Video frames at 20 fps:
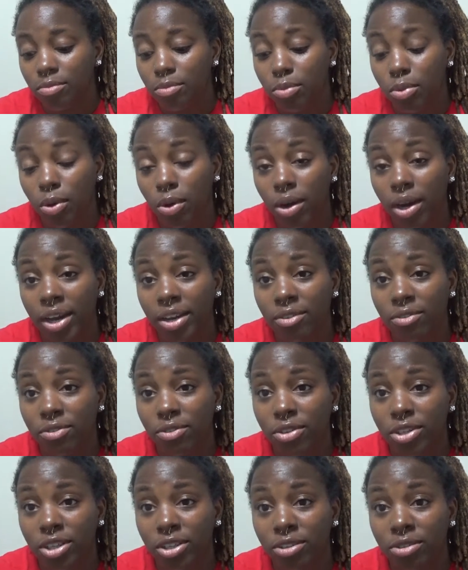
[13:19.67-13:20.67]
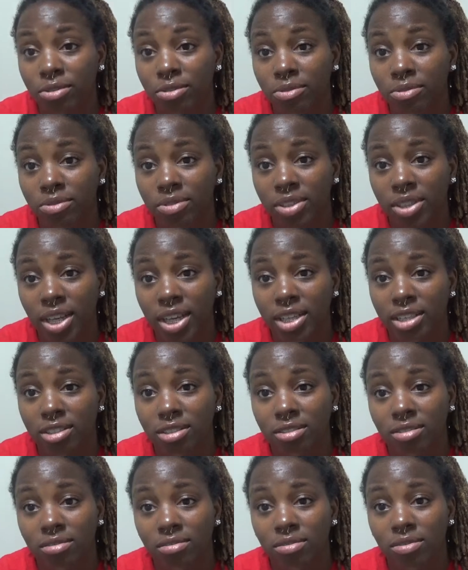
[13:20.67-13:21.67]
pray for you that
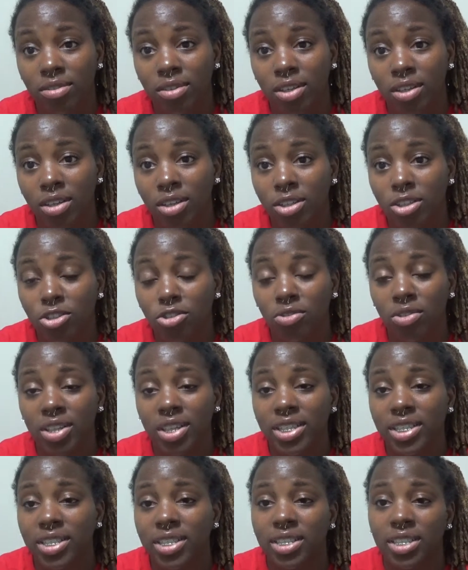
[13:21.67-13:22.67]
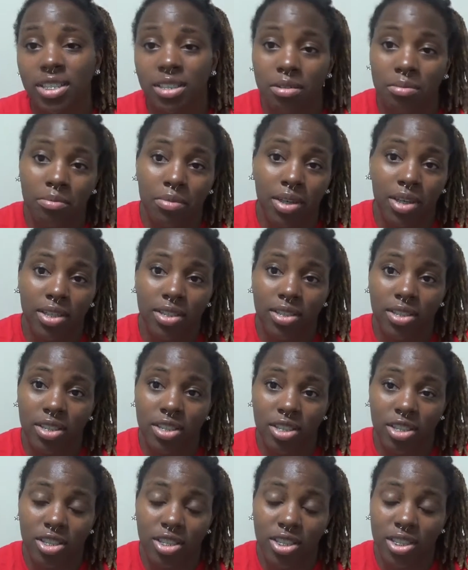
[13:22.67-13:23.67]
you listen to the
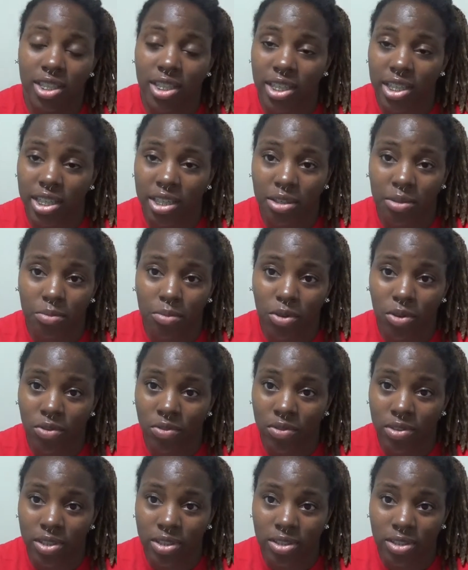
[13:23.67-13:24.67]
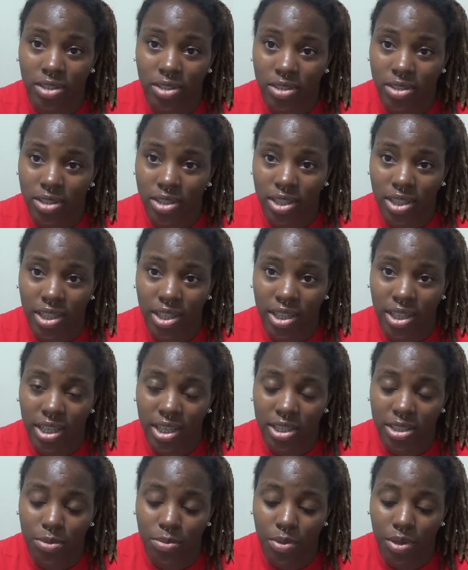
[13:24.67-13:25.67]
message and keep moving to the
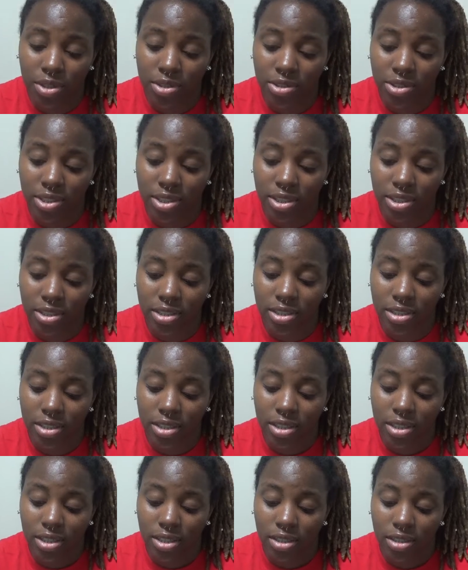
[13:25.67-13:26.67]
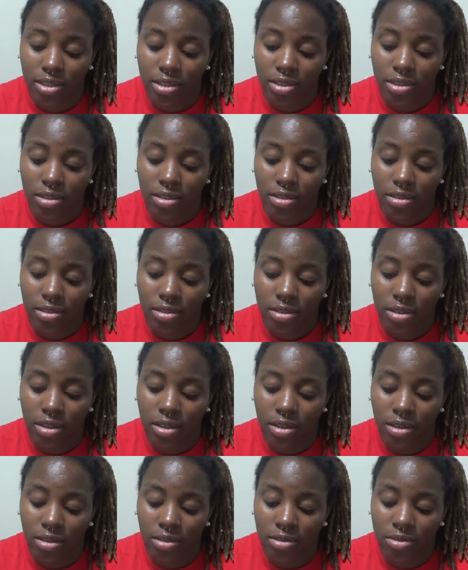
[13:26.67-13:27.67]
next person.
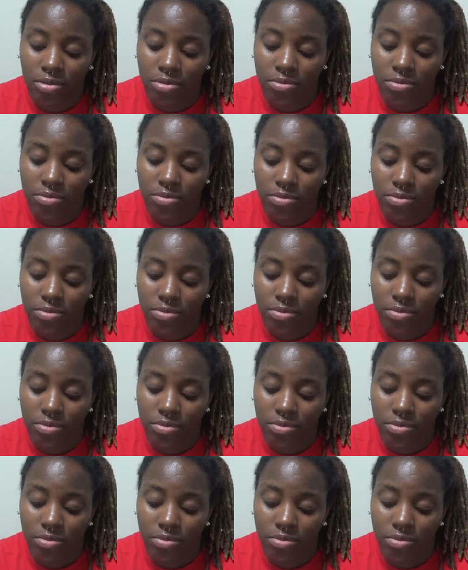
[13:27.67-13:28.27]
Um,